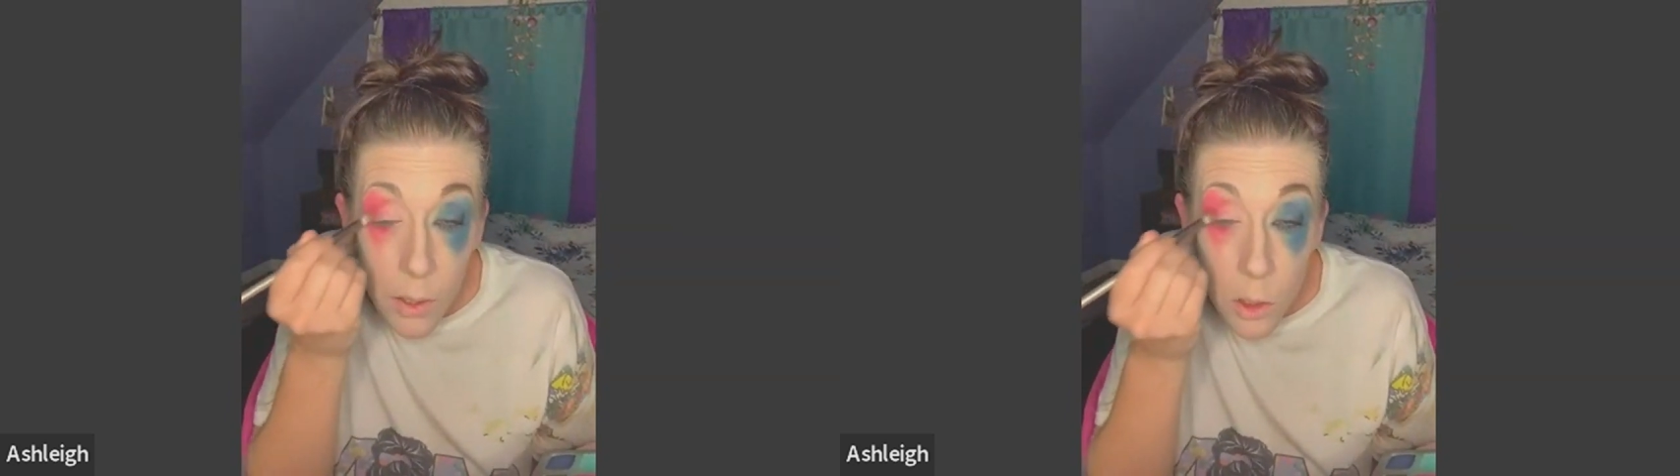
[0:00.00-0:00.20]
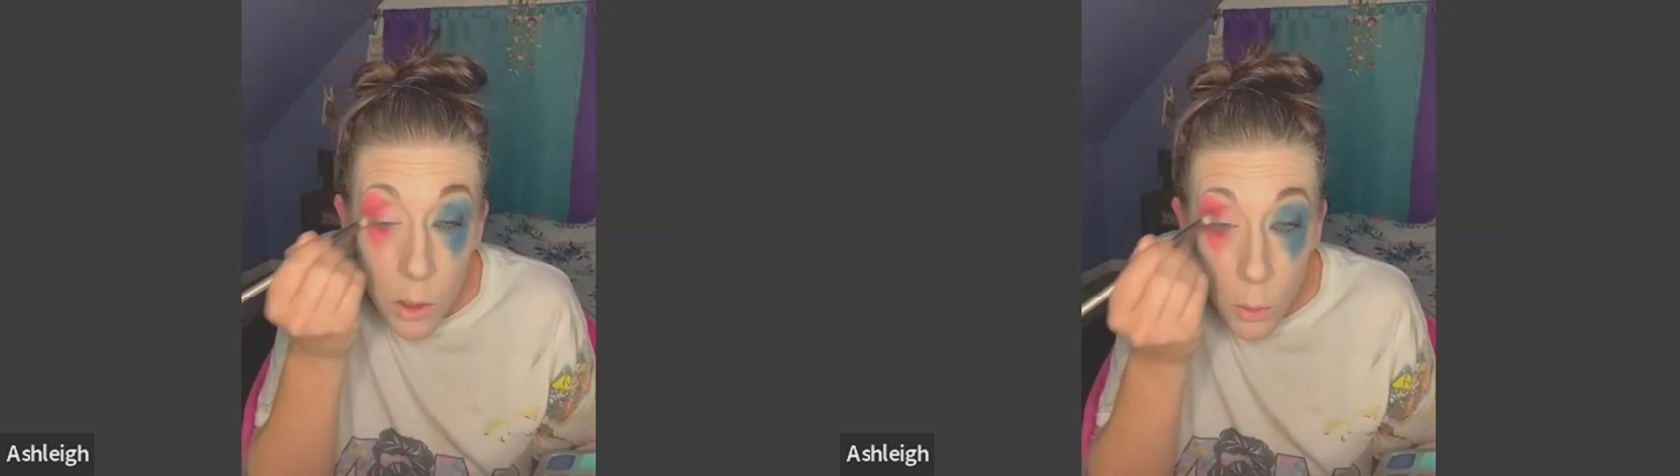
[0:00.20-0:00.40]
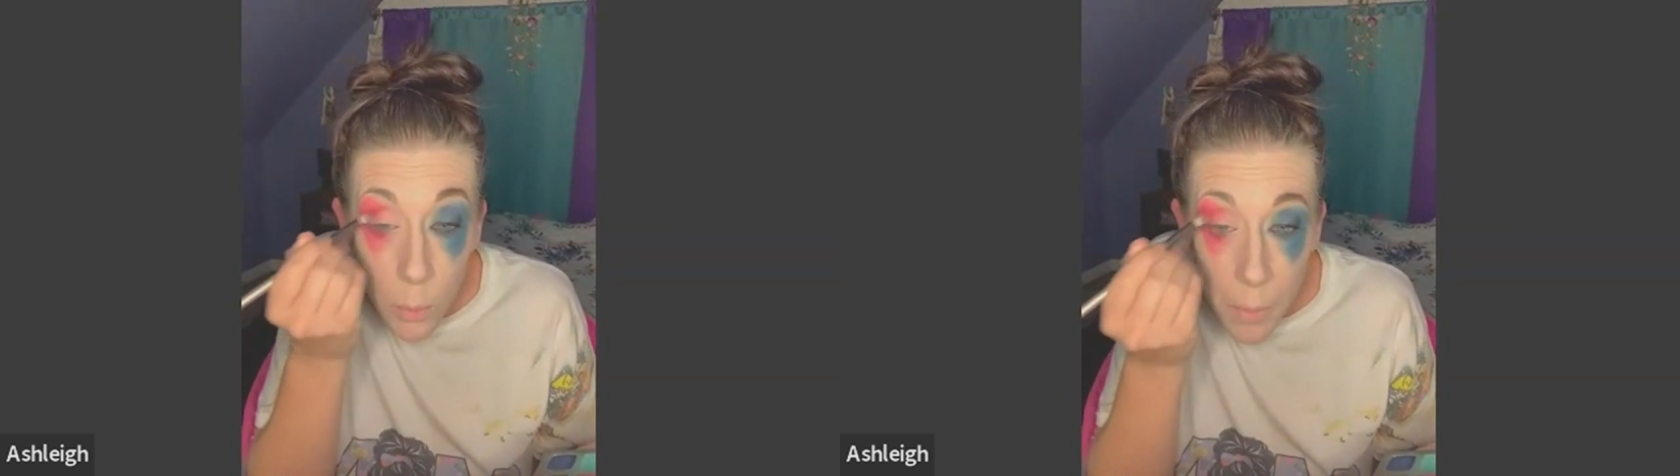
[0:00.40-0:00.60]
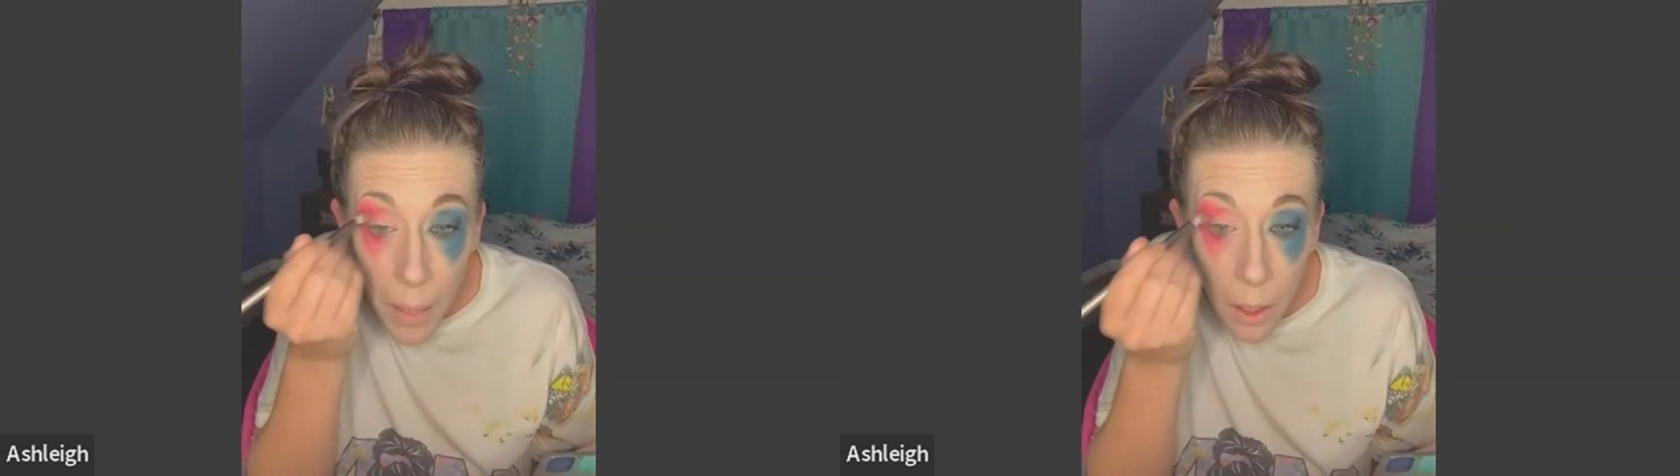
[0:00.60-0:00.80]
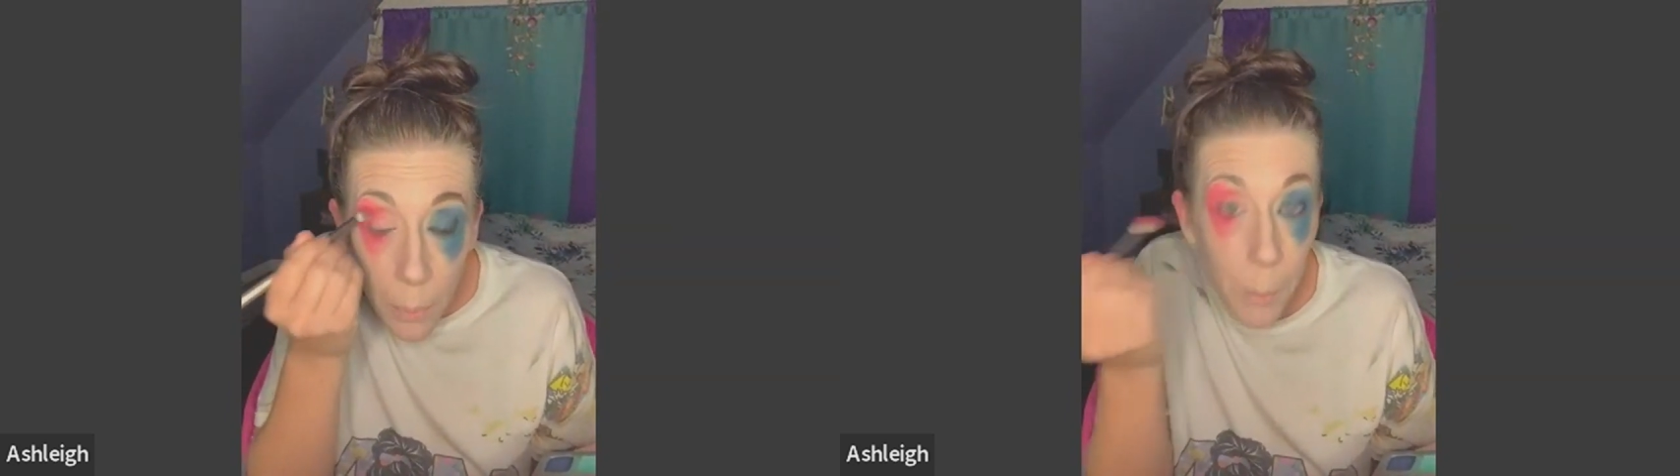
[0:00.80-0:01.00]
do my
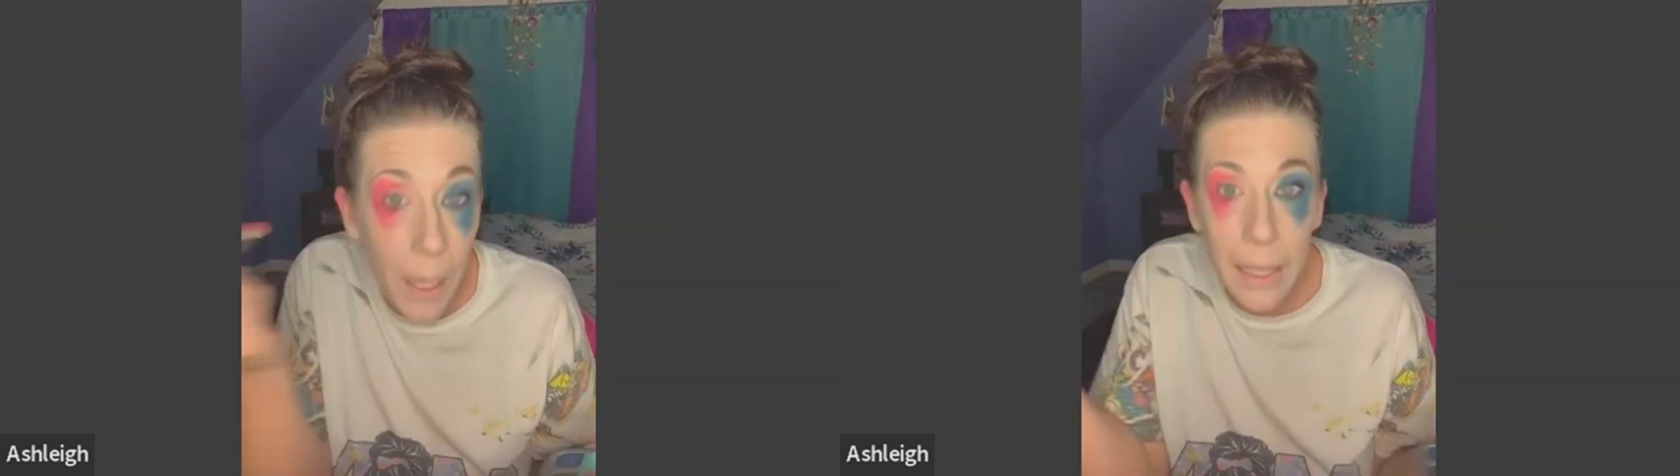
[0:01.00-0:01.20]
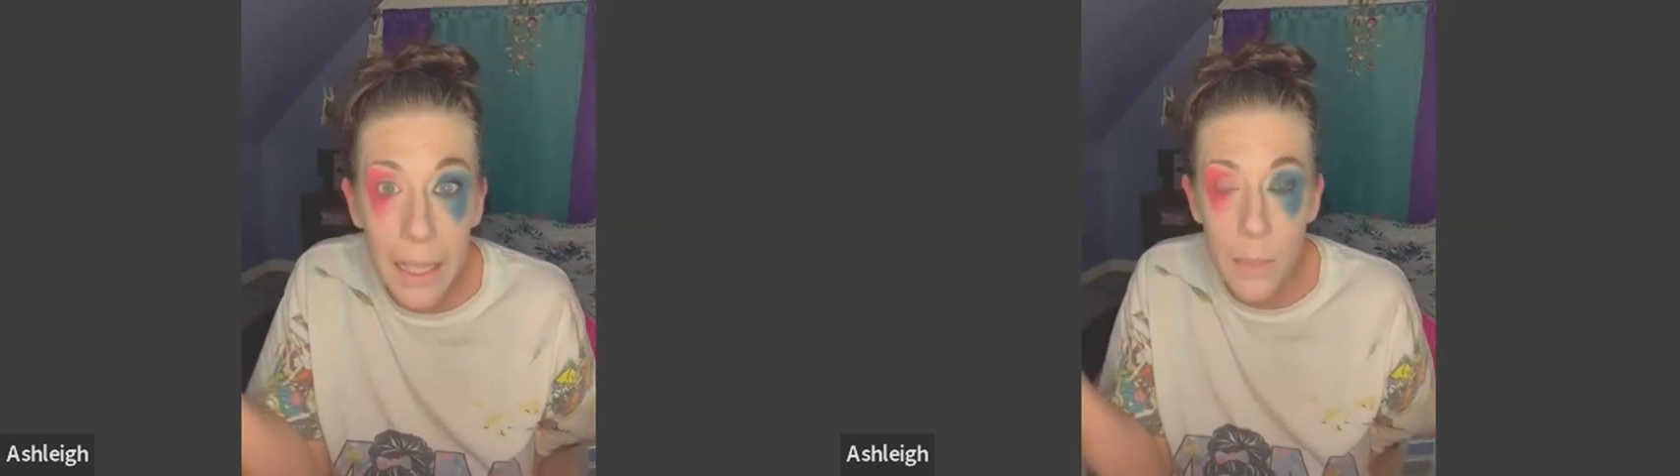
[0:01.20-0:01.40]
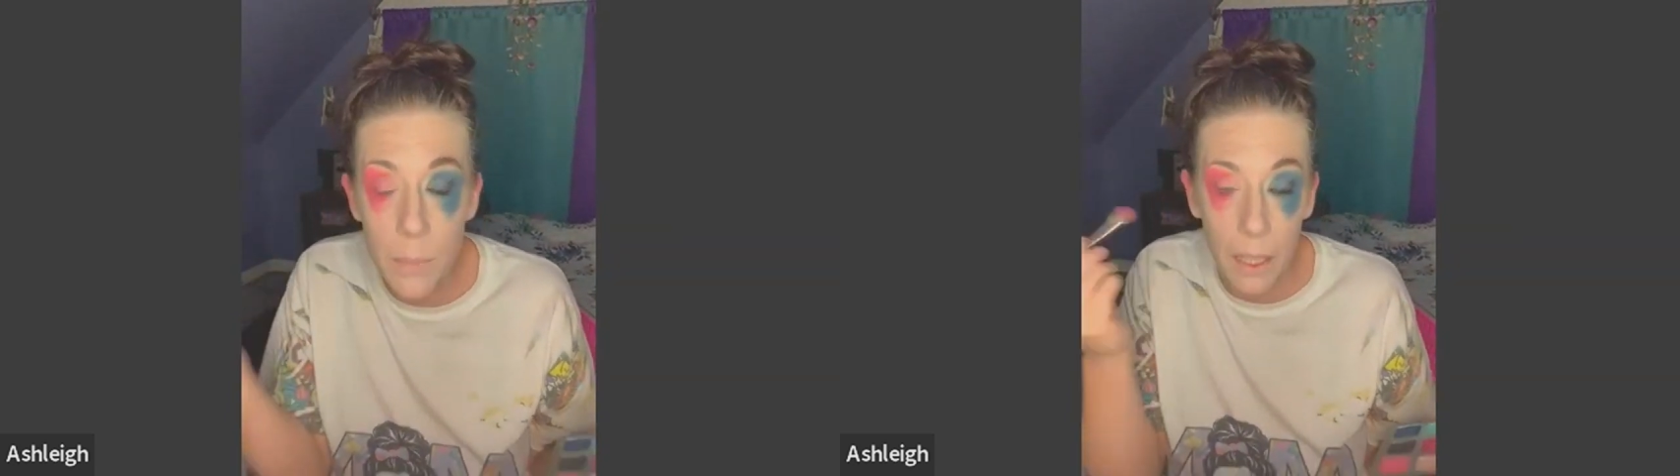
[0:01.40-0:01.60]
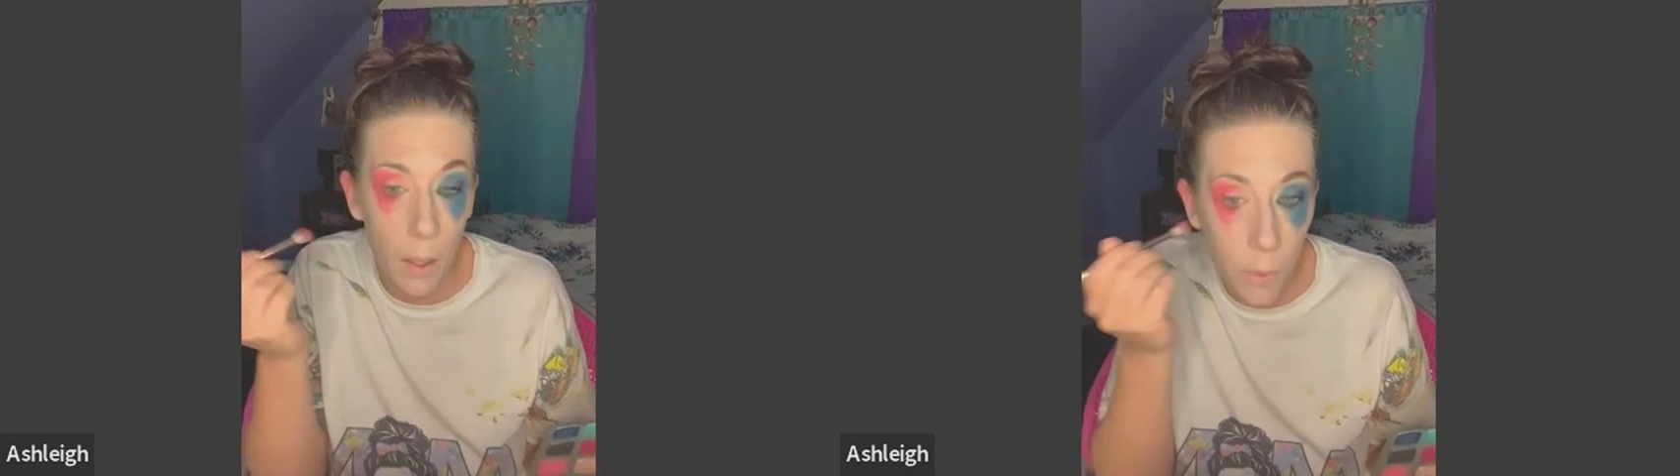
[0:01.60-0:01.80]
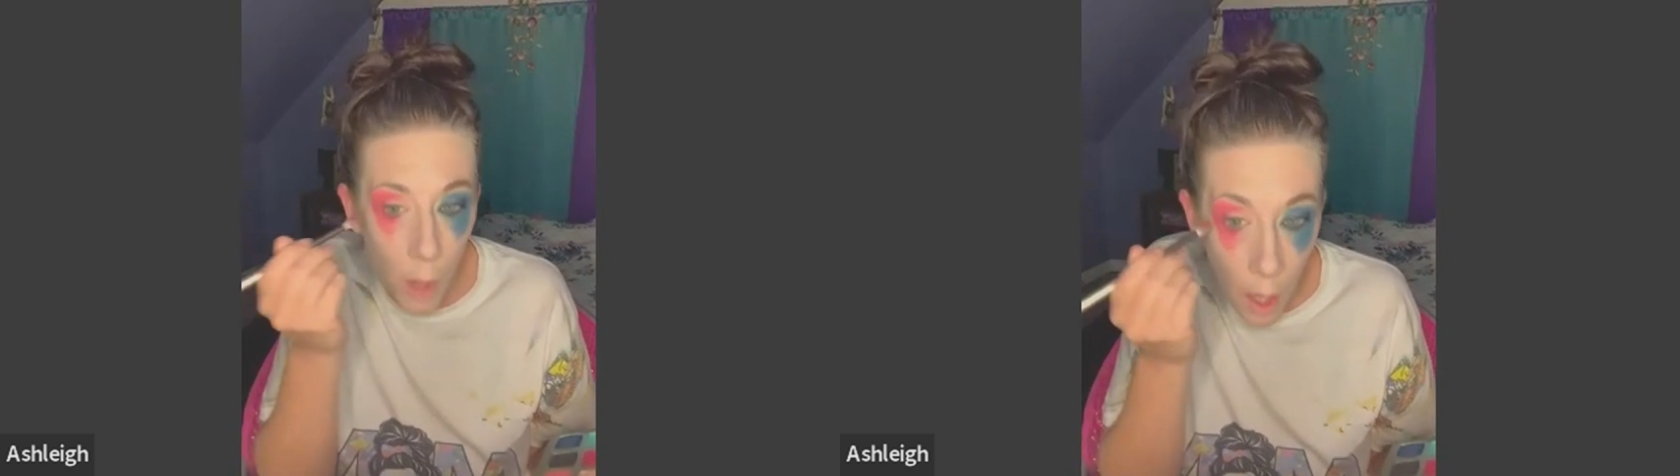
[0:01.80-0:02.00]
makeup or my kids'
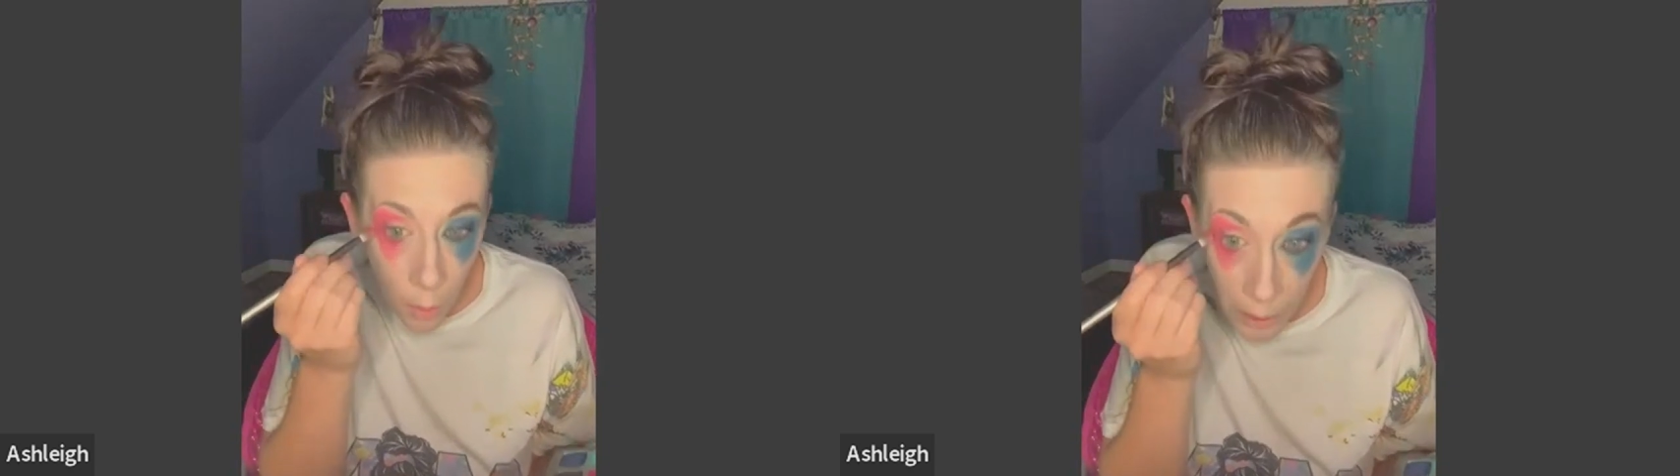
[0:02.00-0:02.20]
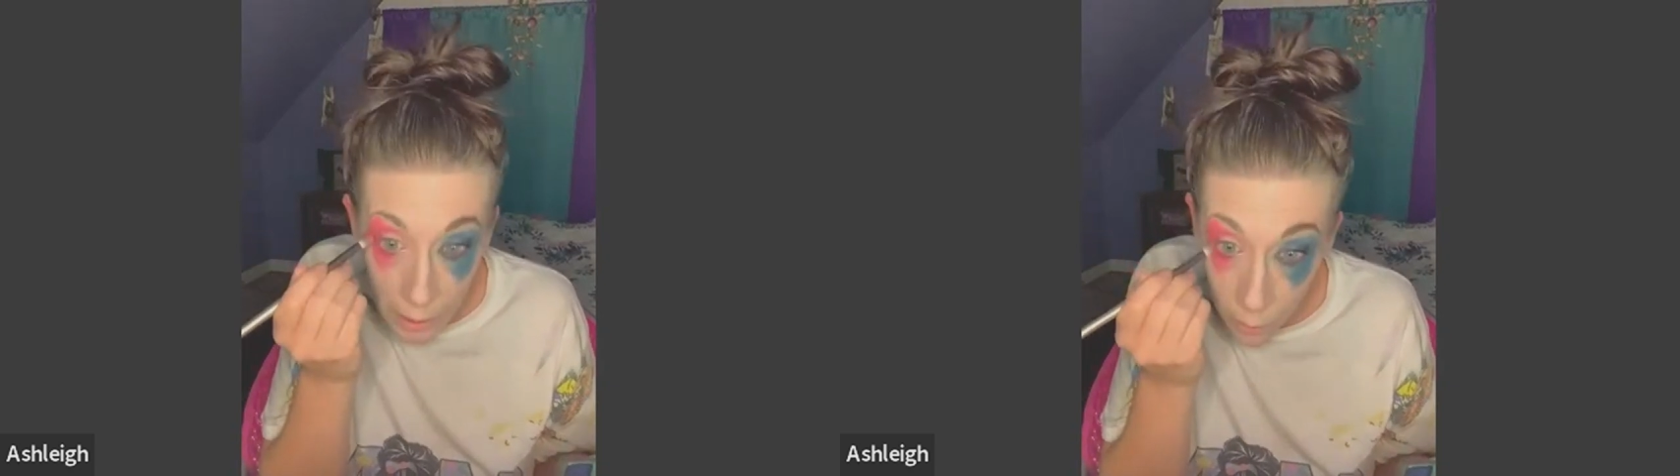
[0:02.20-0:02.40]
makeup for Halloween,